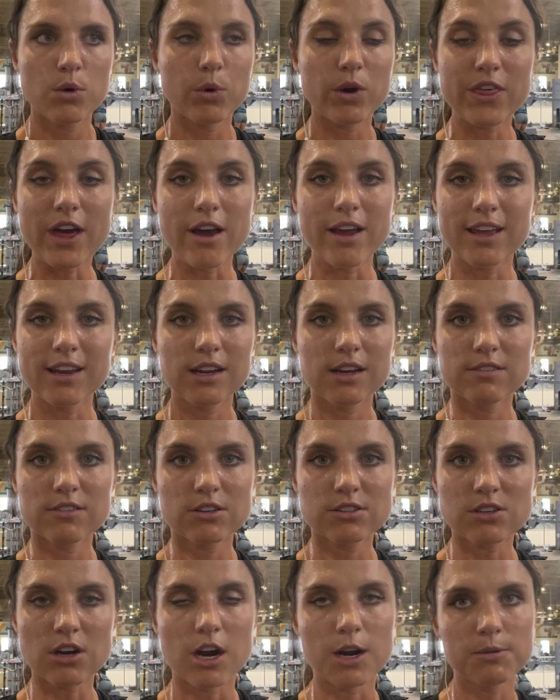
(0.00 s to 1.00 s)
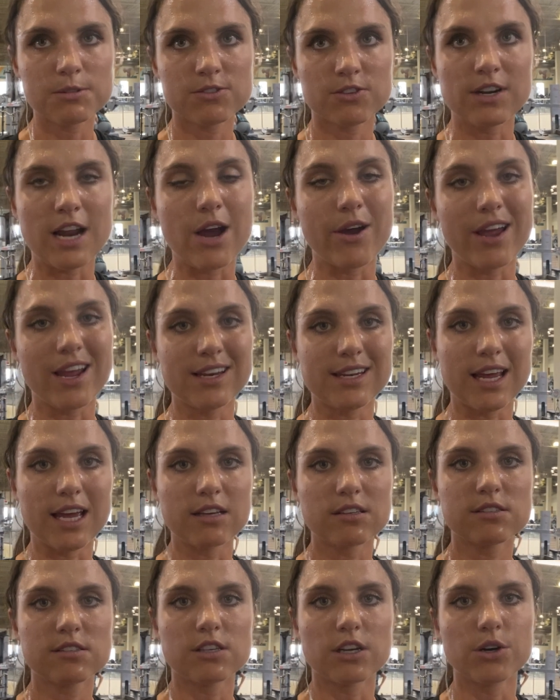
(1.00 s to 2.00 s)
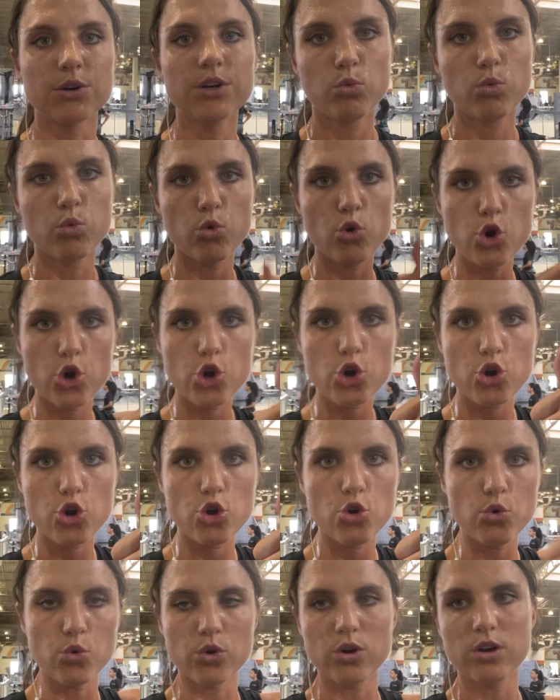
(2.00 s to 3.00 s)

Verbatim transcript: without any of those carbs for now eight days. So woo!